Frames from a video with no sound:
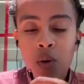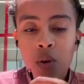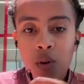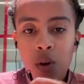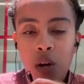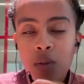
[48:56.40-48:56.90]

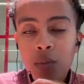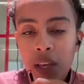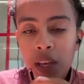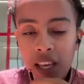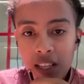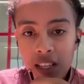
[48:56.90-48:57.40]
not
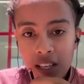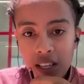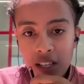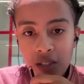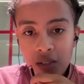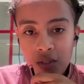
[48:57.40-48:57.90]
making it
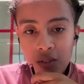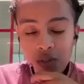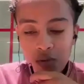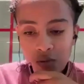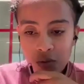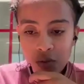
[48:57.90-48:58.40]
a
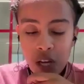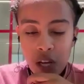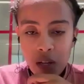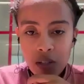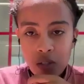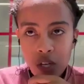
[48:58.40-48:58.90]

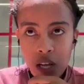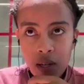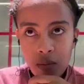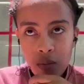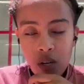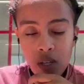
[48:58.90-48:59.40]
chat
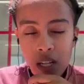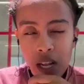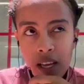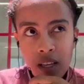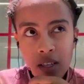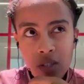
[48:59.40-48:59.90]
box,
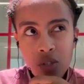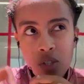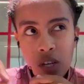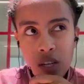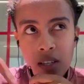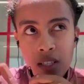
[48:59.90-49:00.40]
like a
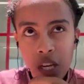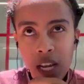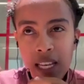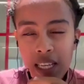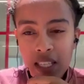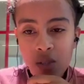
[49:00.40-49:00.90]

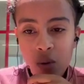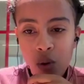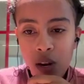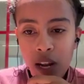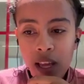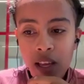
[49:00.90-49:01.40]
chat list or
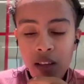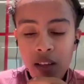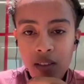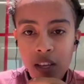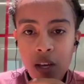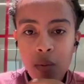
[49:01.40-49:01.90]
like
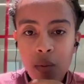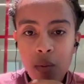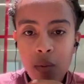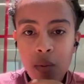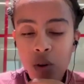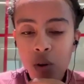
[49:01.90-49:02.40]
tick
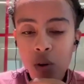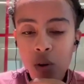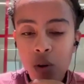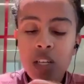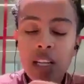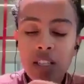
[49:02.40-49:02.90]
box, or
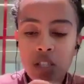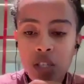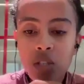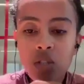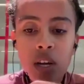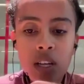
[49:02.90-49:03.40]
let's
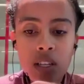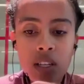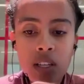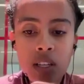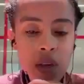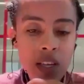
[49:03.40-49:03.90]
just try to make